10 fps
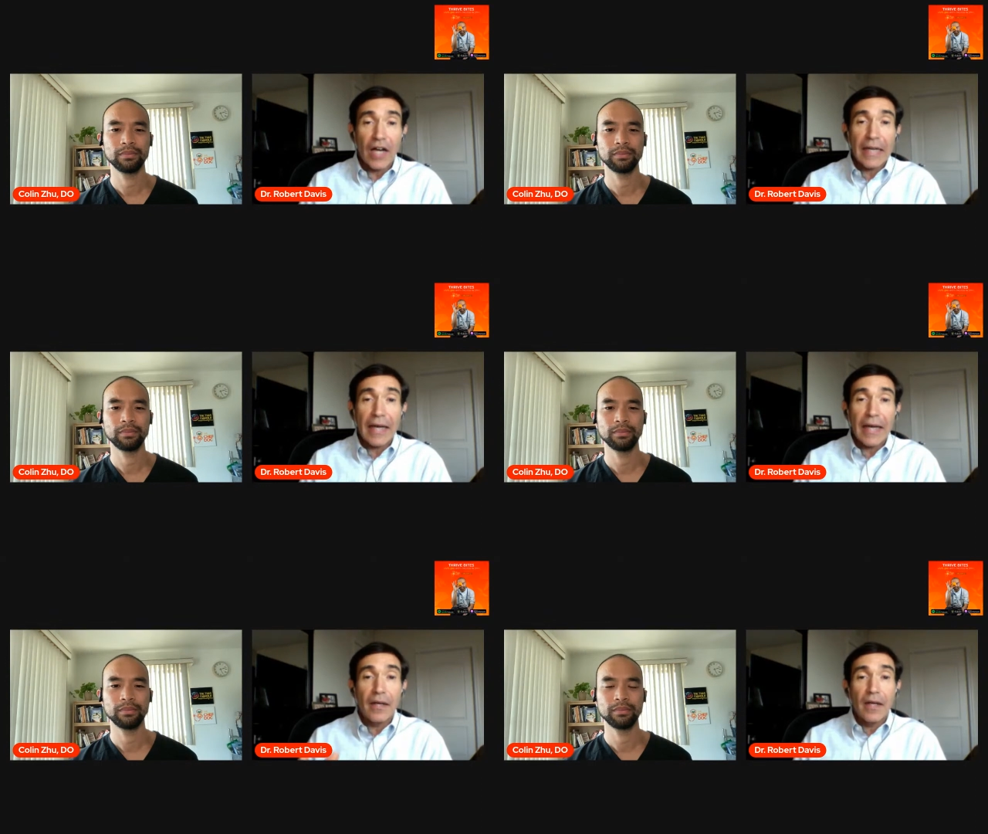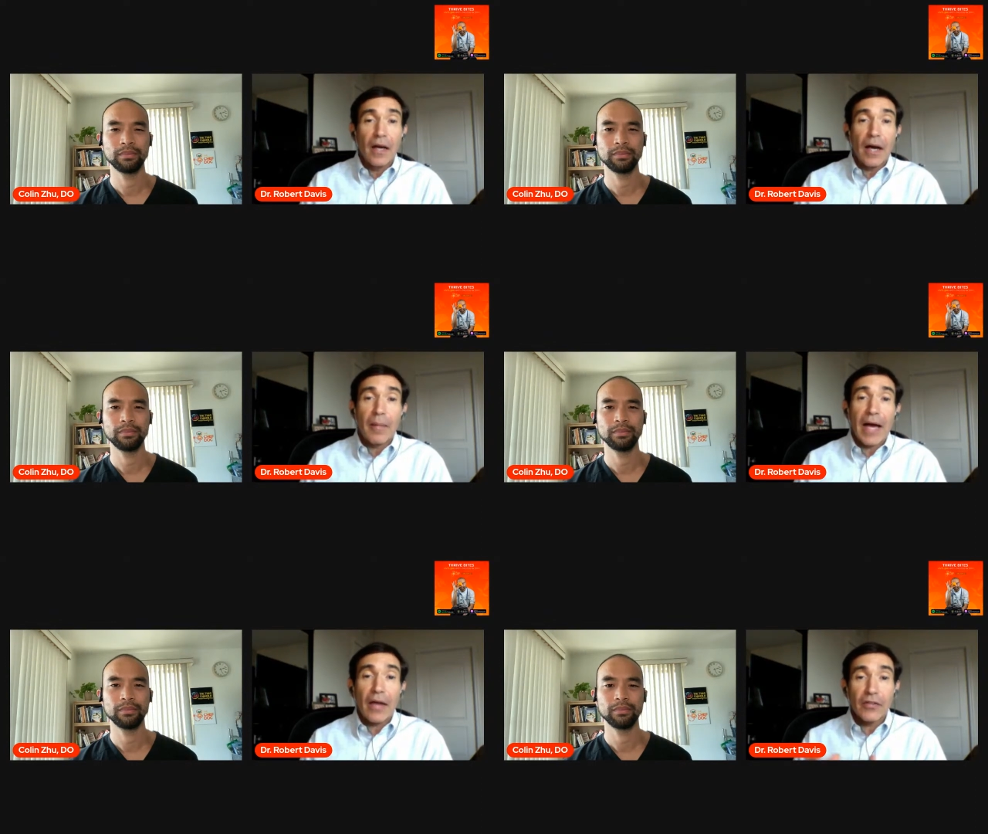Speaker 1: in
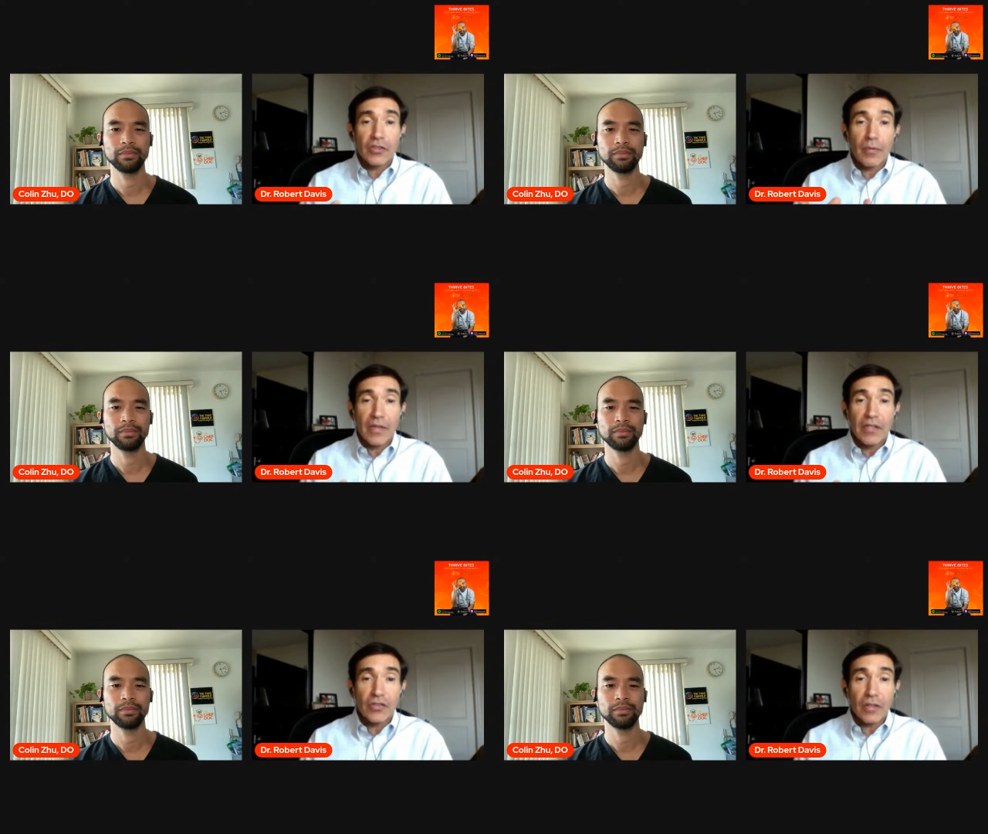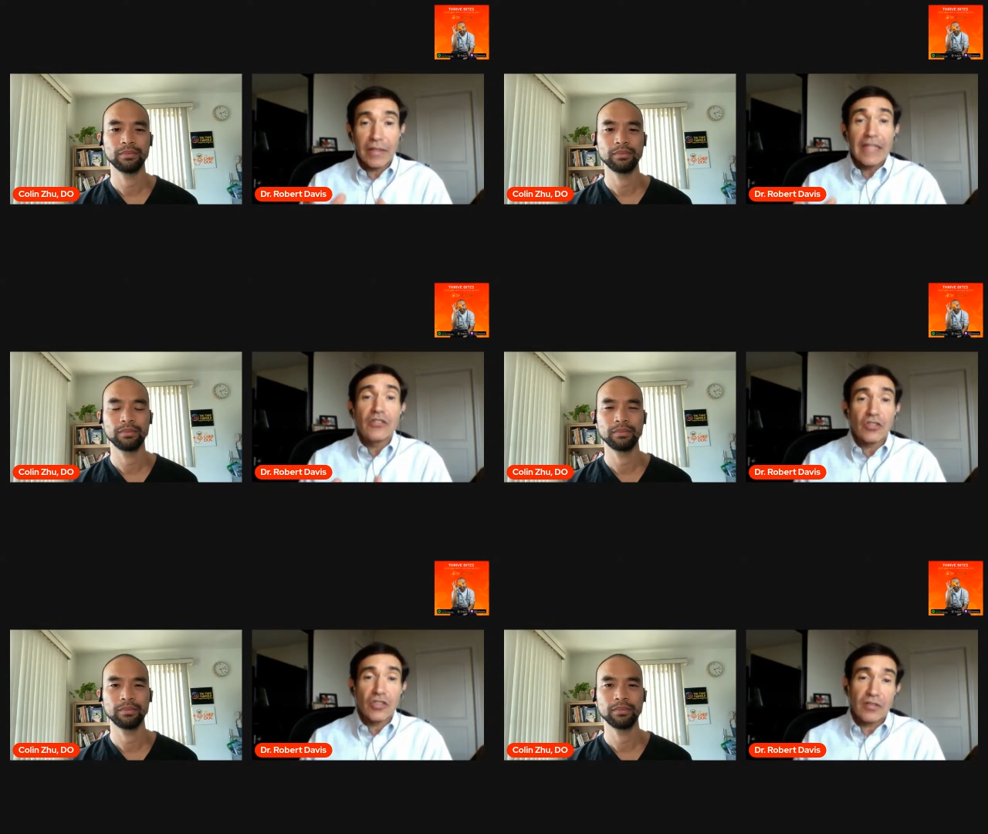about some of these
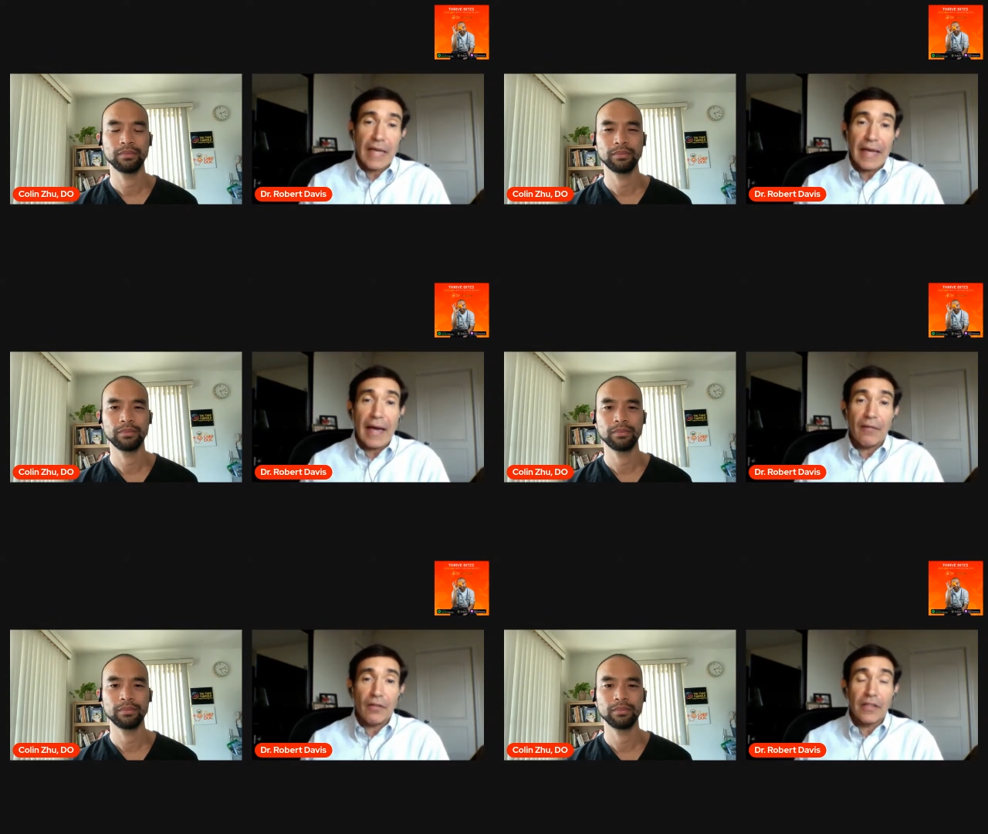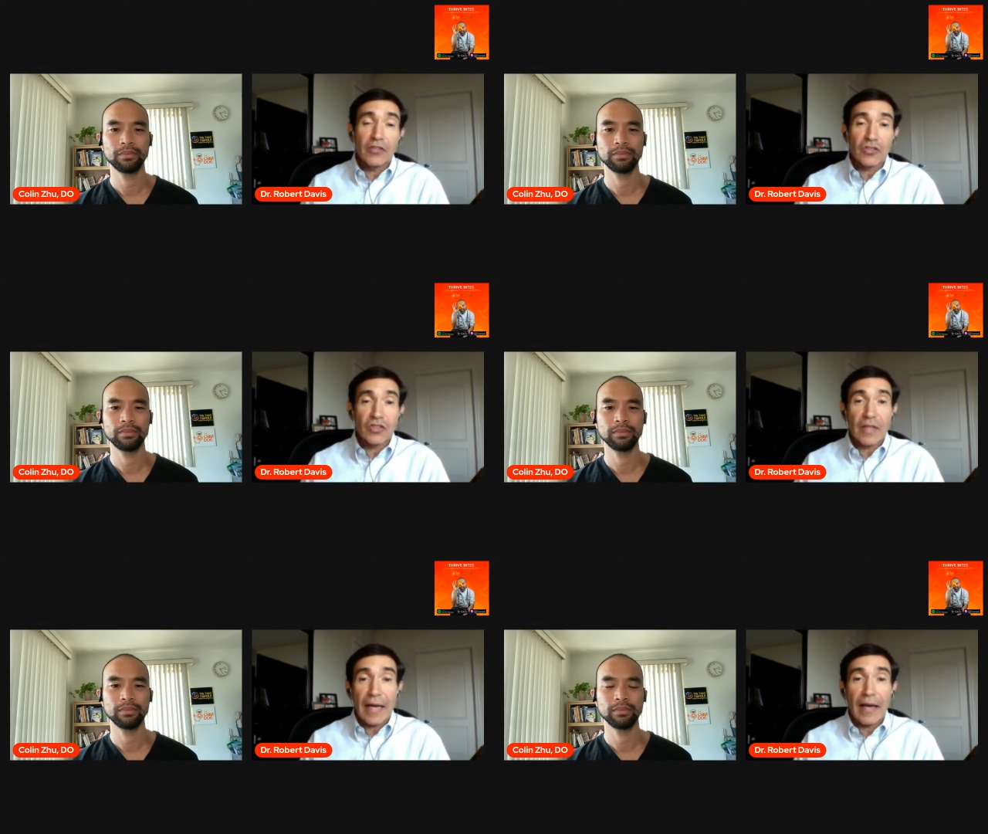allegiances they have,
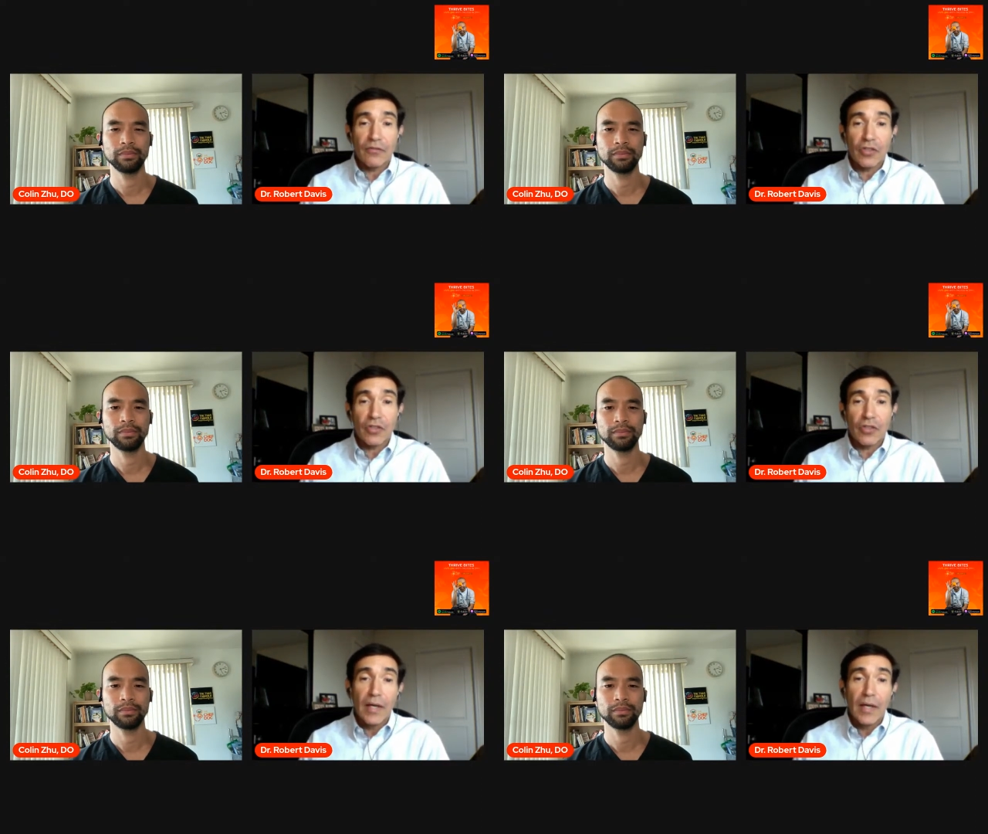allegiances they have. So